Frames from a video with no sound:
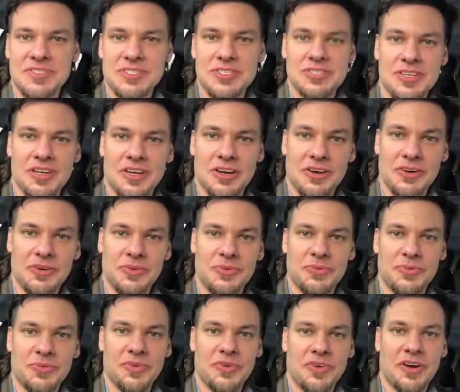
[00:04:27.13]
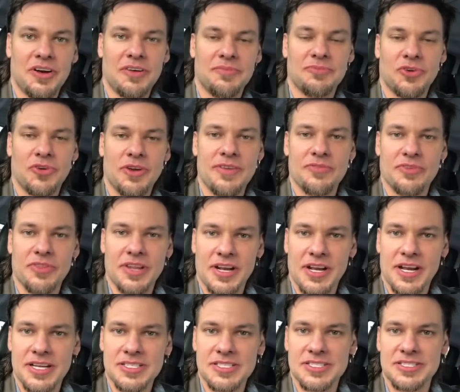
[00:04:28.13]
So, I'm grateful that
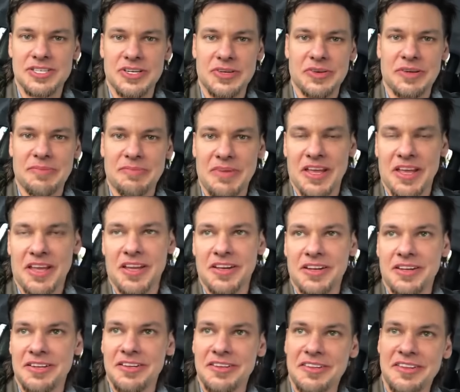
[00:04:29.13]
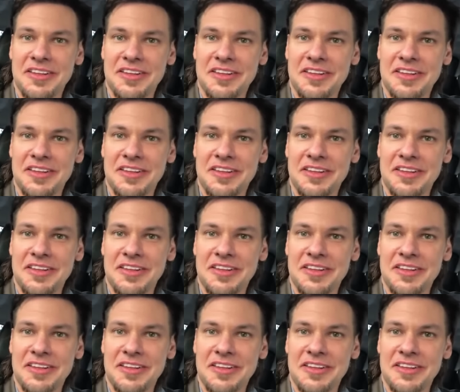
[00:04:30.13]
I got to do it, man.